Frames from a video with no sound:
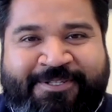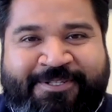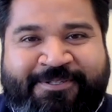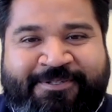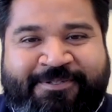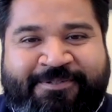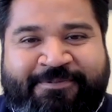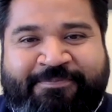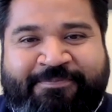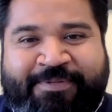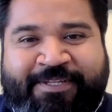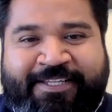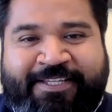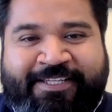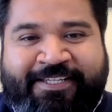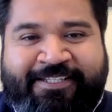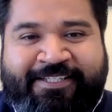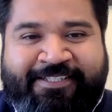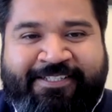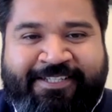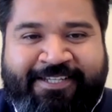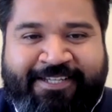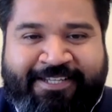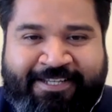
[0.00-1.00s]
to
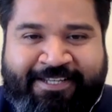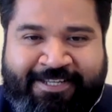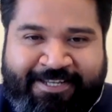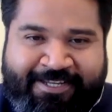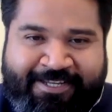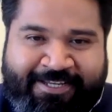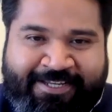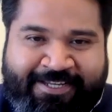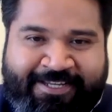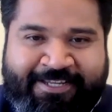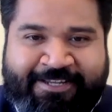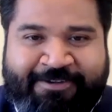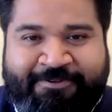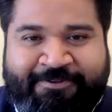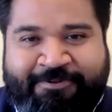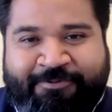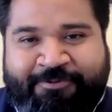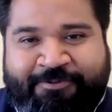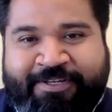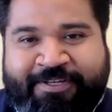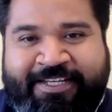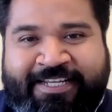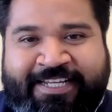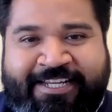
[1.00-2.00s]
being
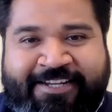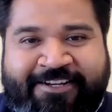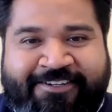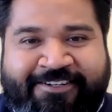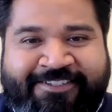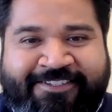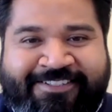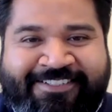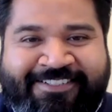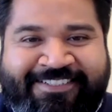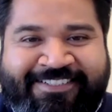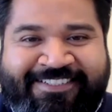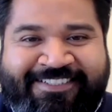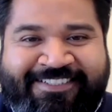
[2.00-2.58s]
here?